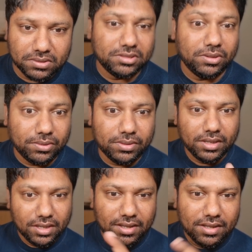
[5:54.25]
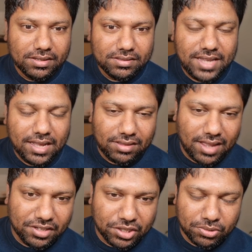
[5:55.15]
So take
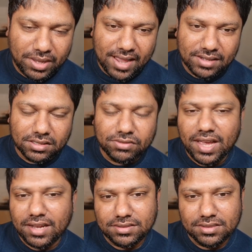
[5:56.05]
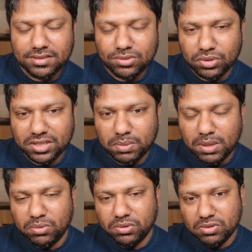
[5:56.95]
that, you anti-vaxxers and all these
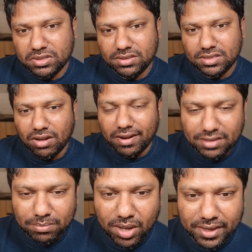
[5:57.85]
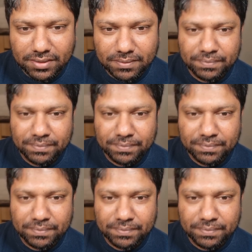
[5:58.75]
people using this to undermine